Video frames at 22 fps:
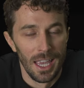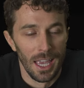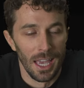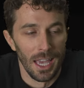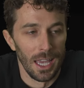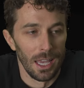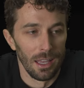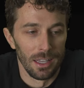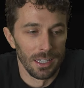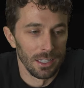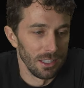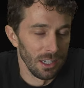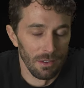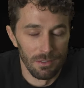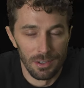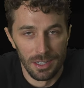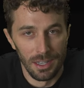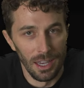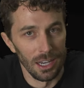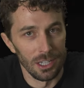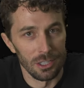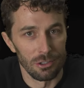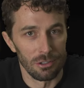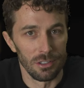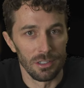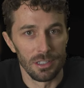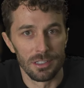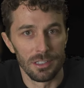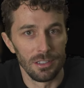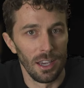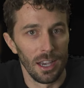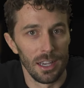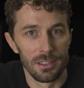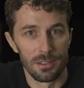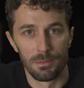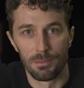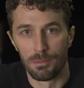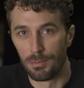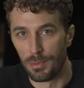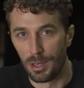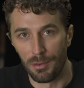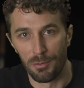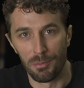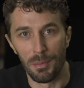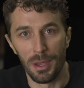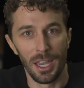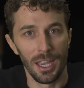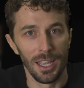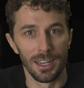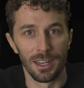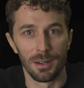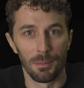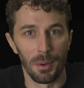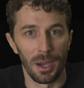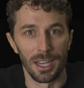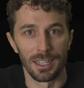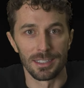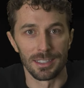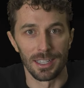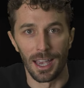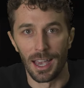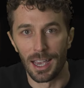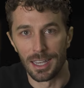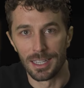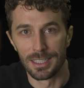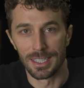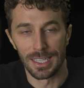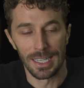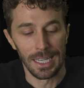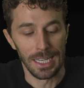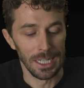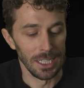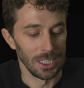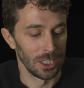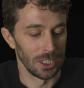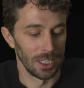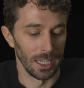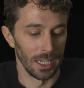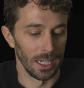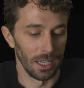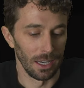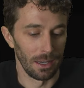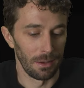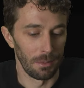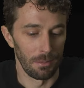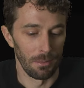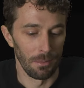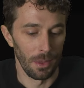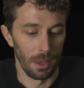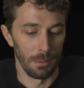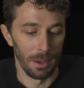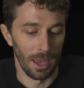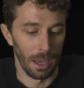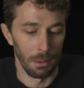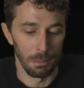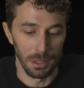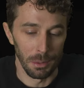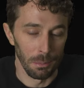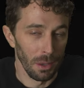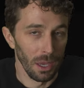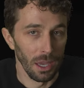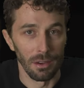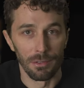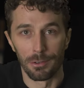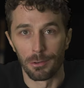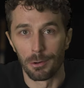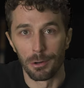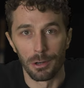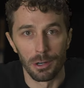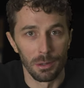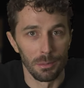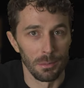Uh, like, do you have any extras you guys have made in my size ish? Like, I'm, I'm happy to pay for